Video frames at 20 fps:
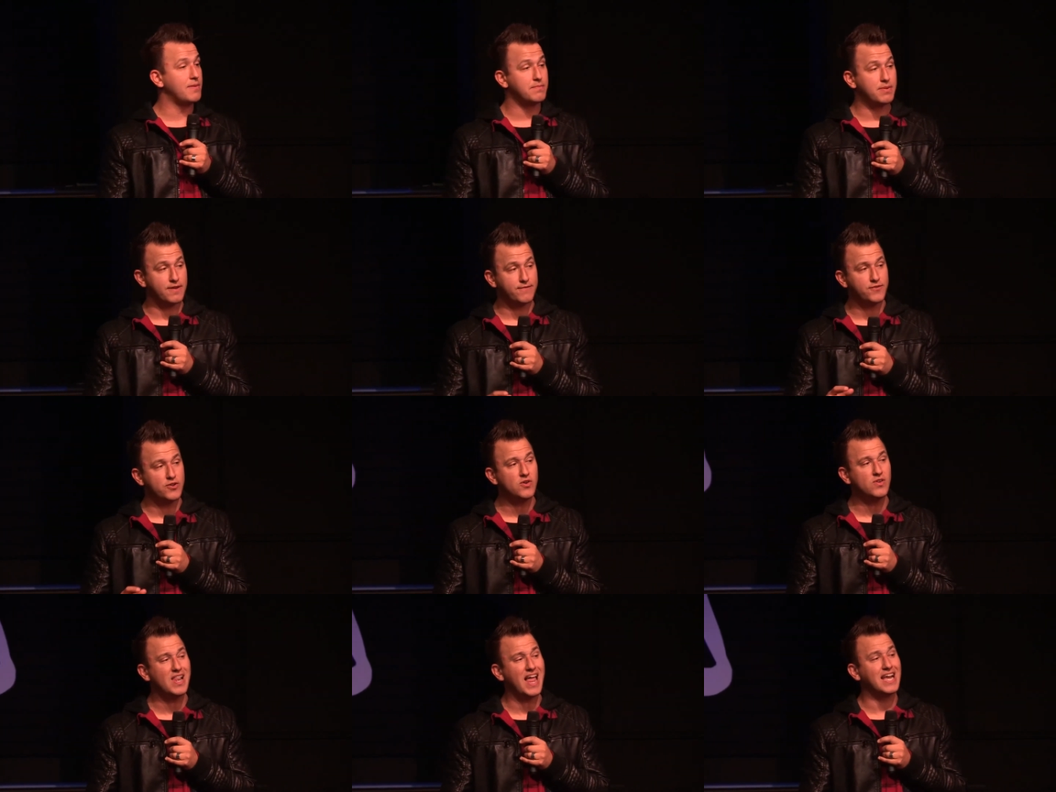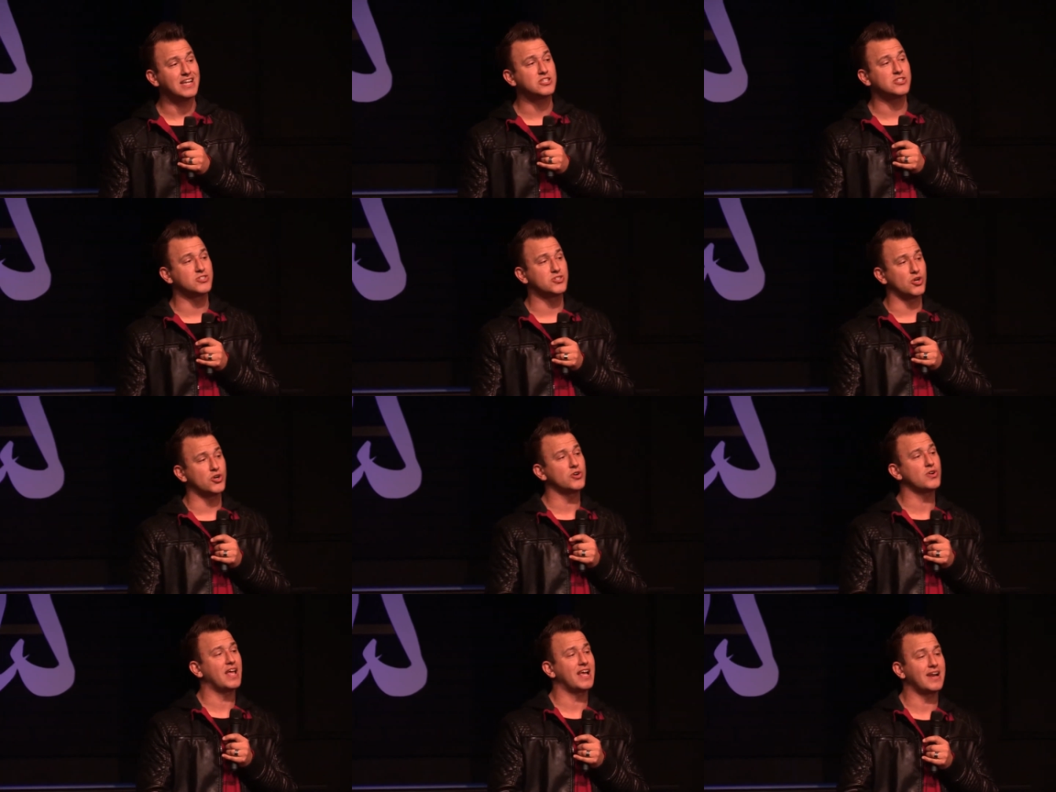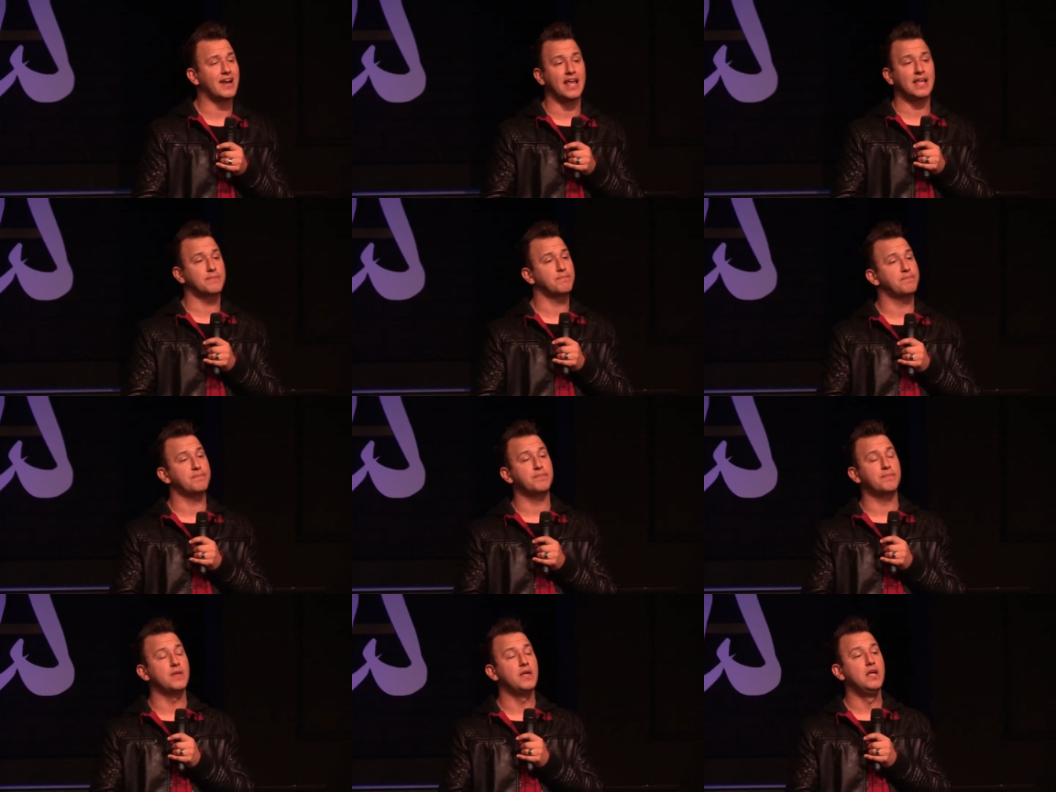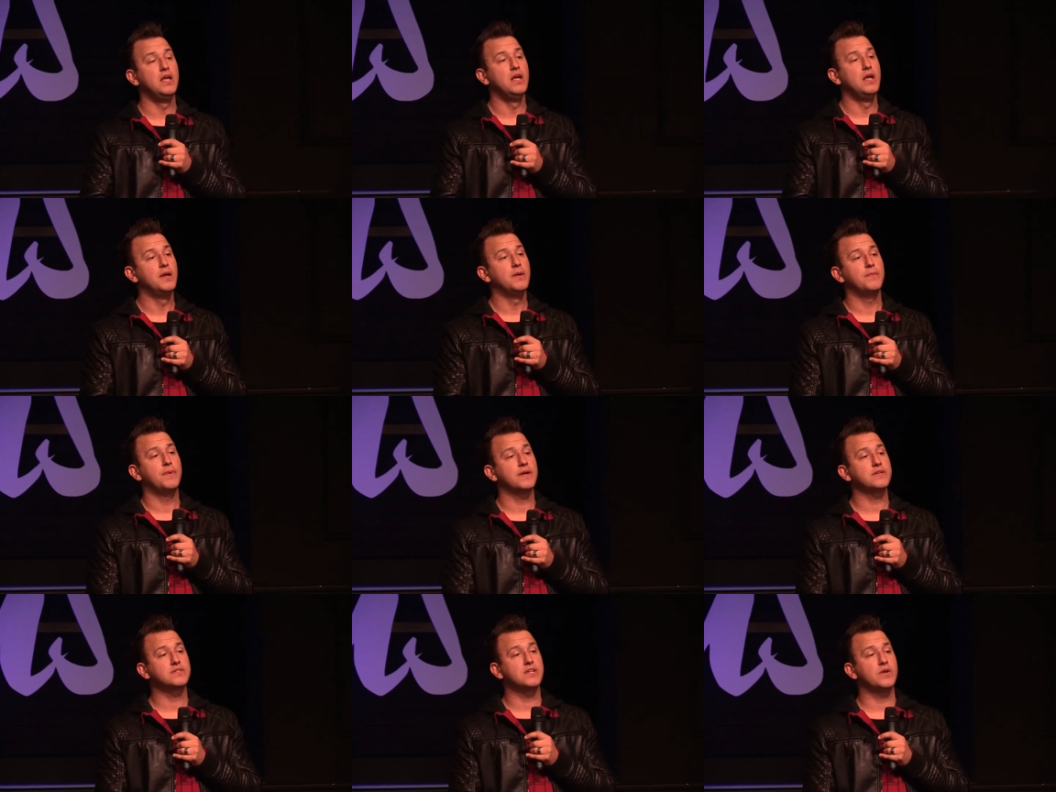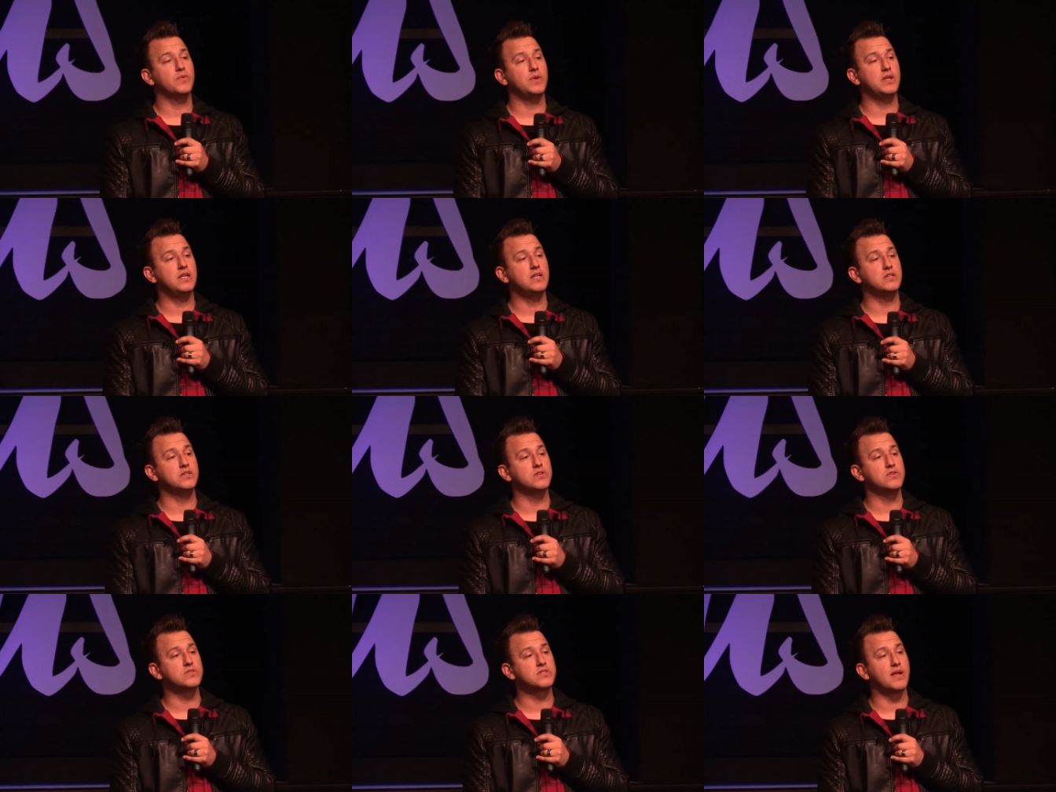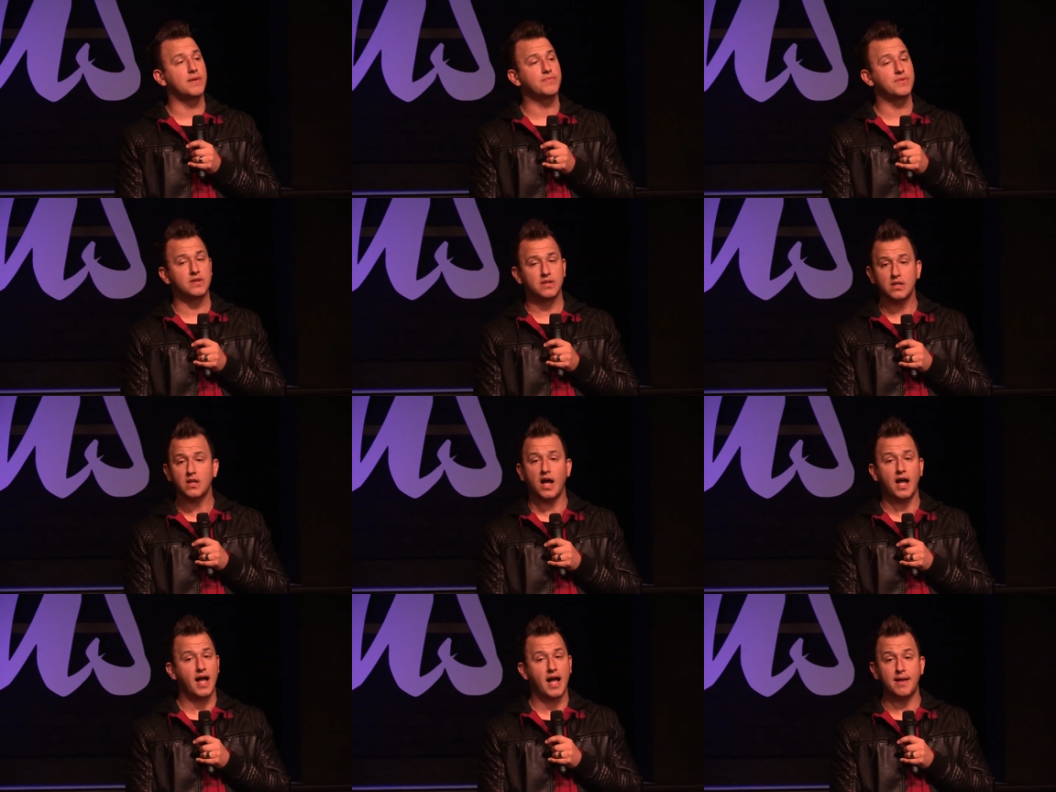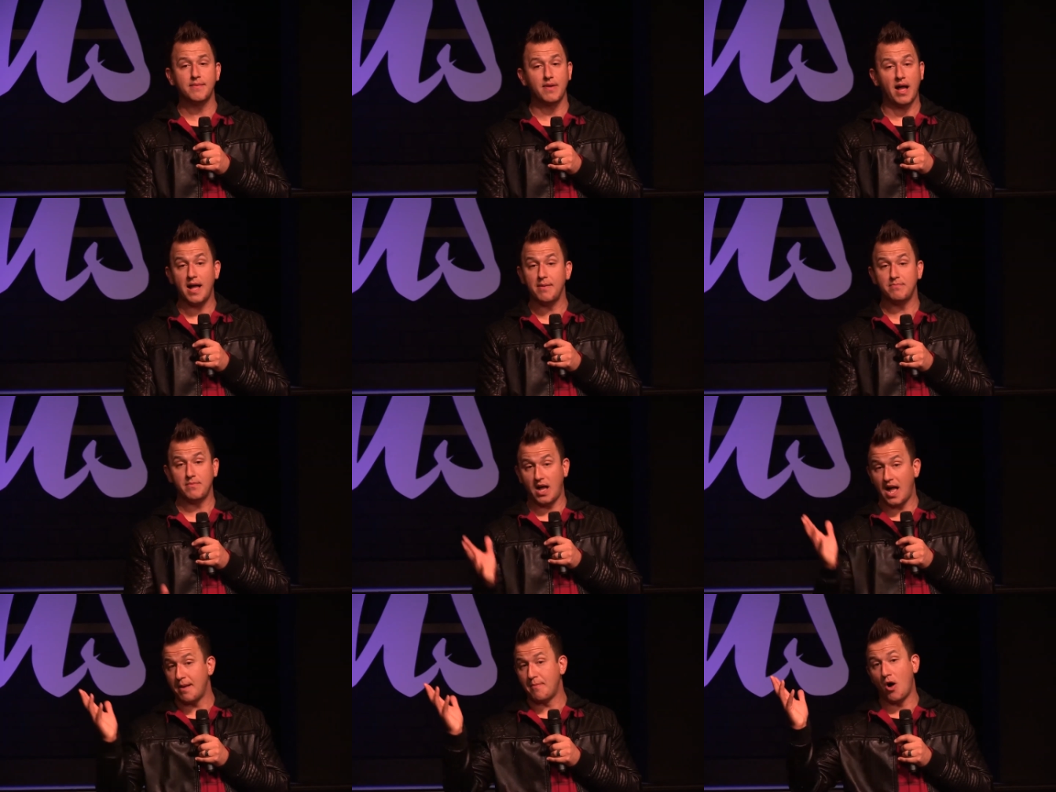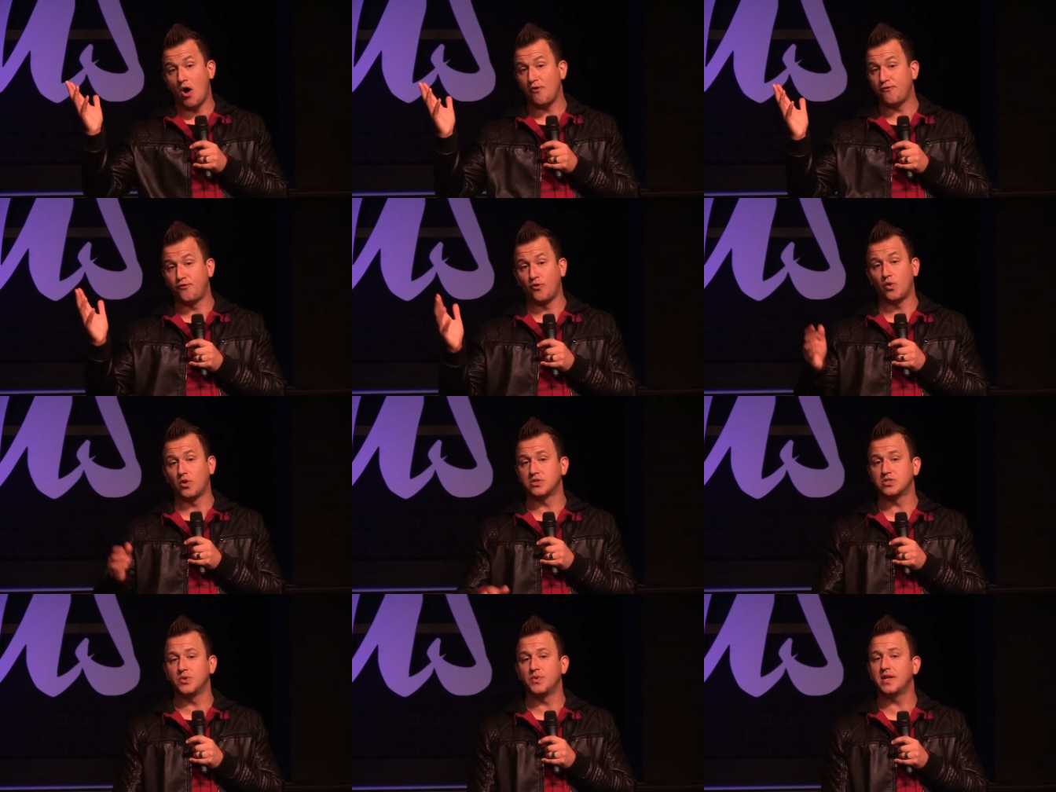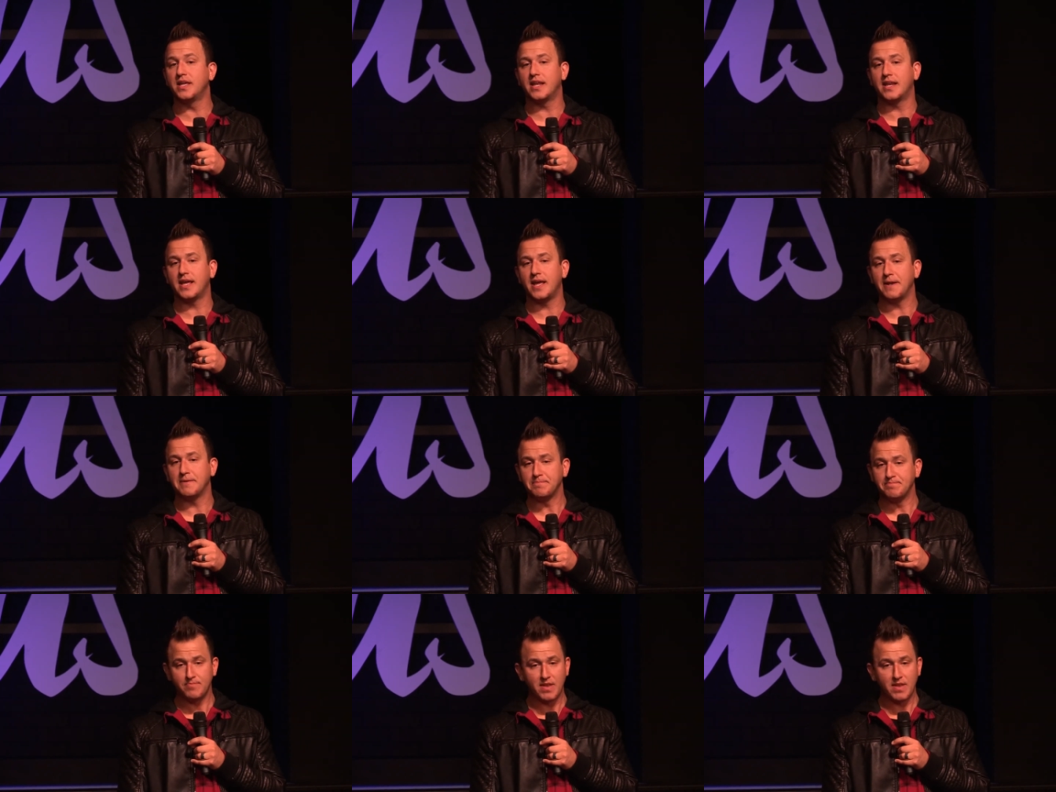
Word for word: But if you're like stirred, like, like Pastor Nate, we need to do something, I, I'm, I'm all for doing it again.